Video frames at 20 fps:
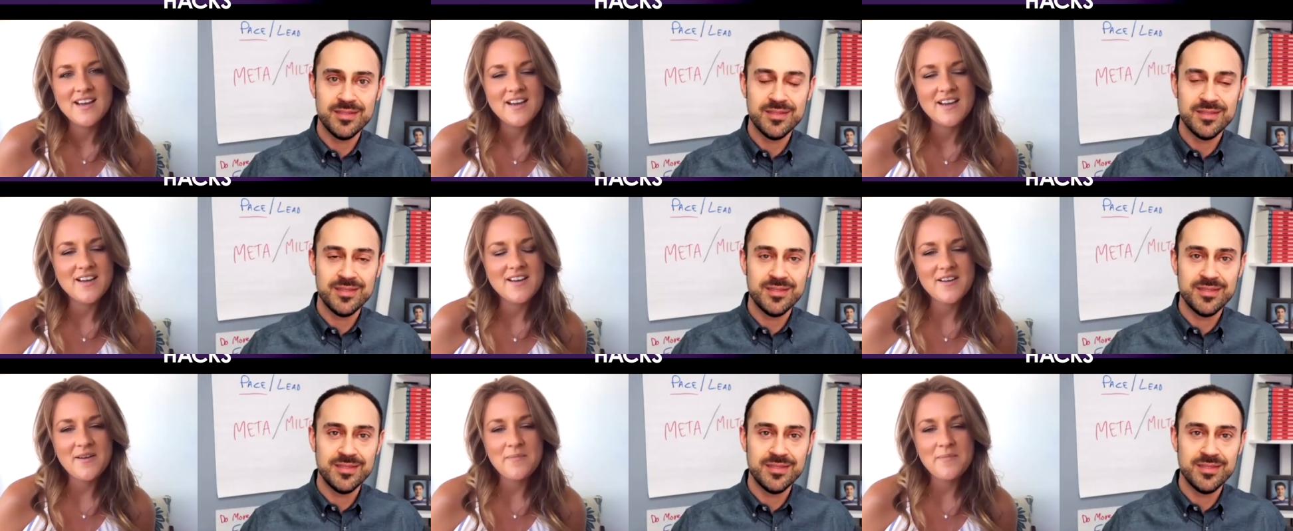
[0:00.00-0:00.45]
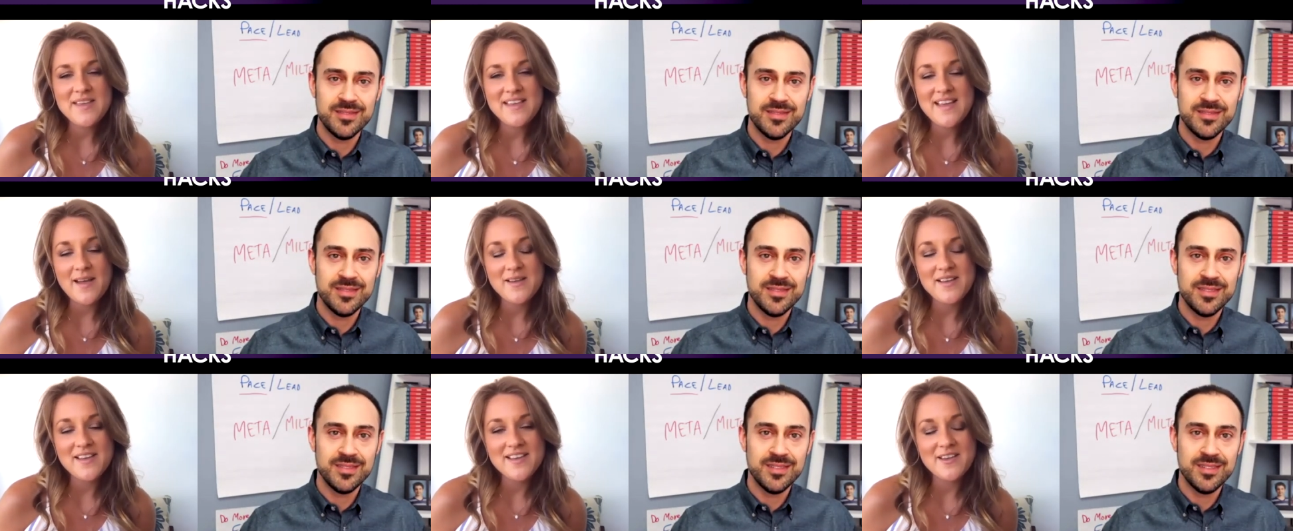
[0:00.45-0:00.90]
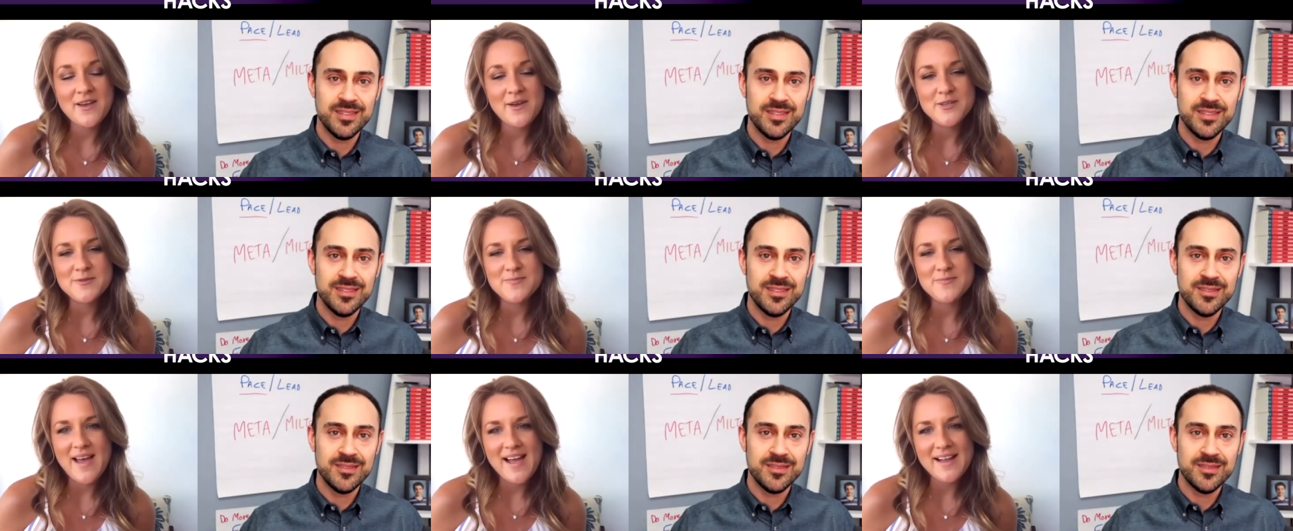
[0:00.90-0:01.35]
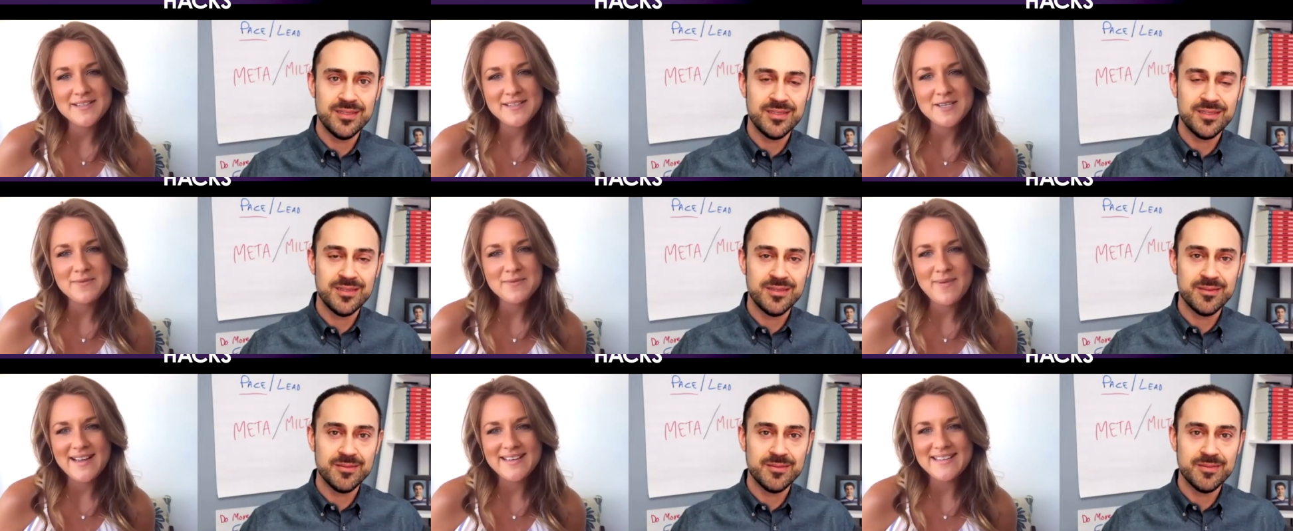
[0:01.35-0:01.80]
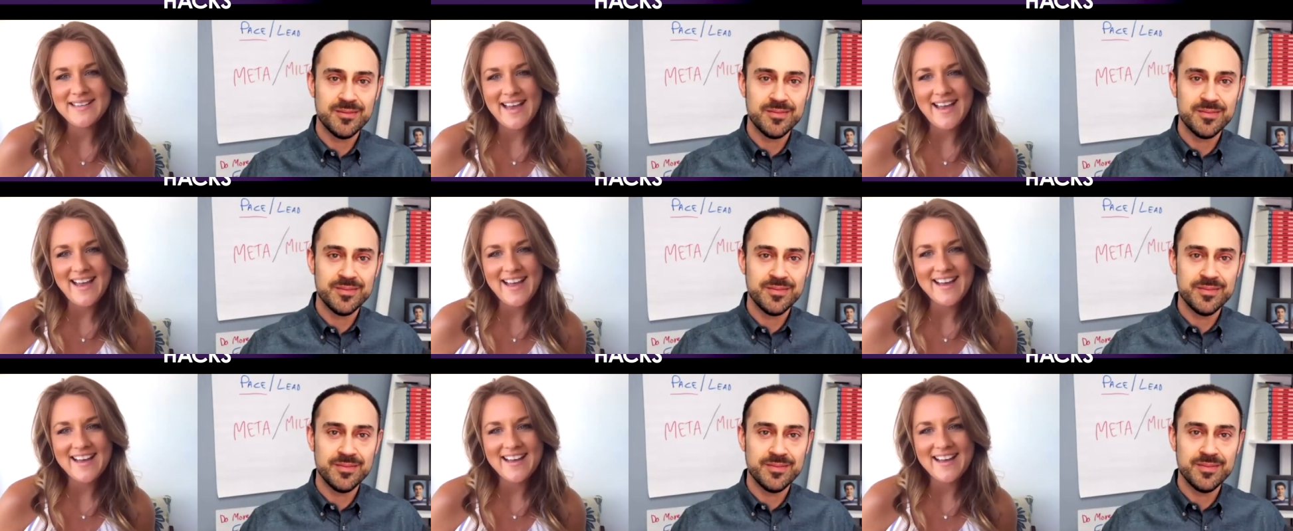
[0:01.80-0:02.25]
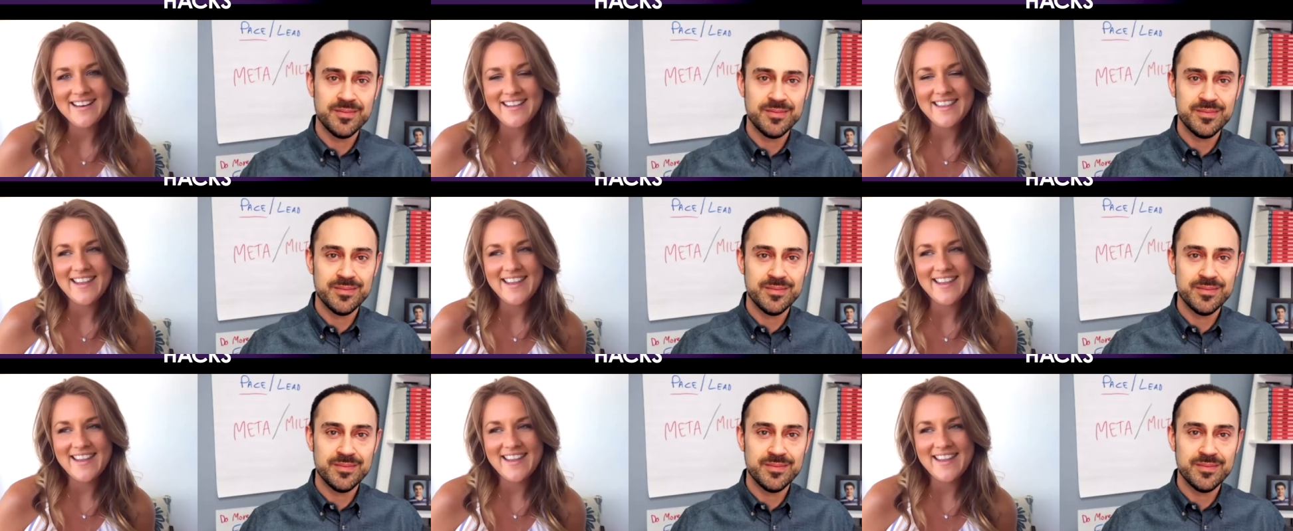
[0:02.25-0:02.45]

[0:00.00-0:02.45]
Speaker 1: I mean, it goes back to my dad.